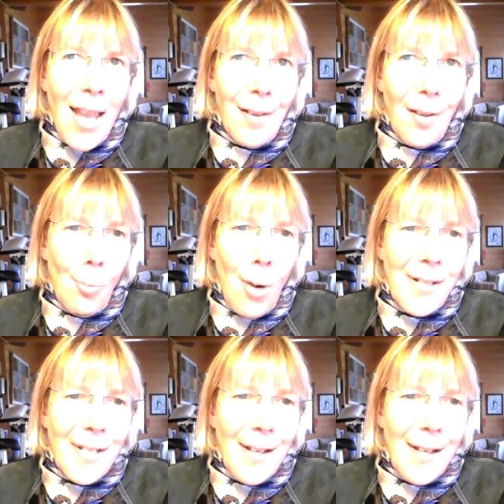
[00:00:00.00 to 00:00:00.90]
that the
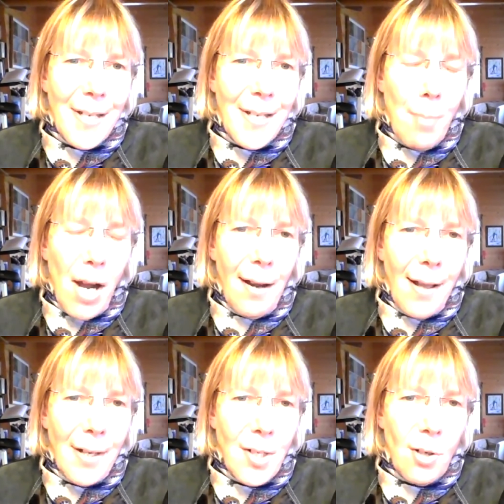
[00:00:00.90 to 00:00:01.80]
Wine Society might
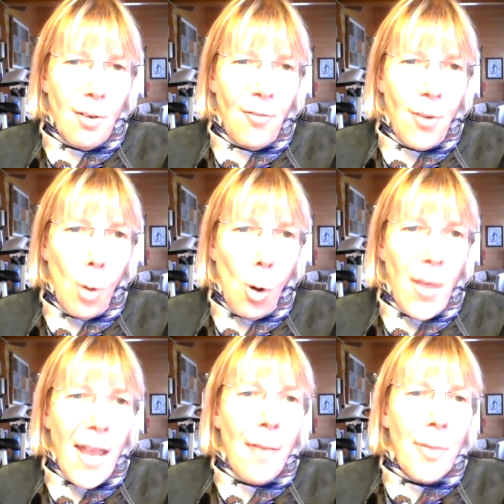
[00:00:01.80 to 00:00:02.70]
like to do a few more.
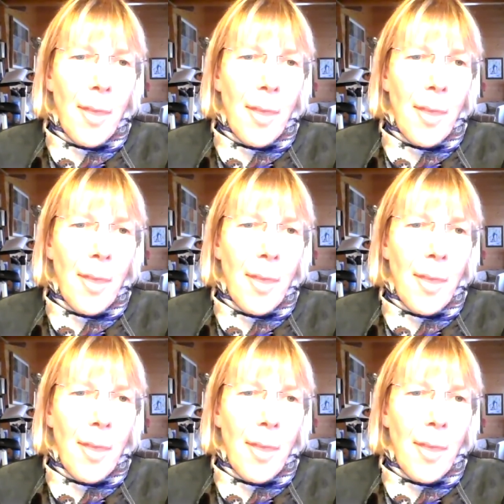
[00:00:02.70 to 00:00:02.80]
The the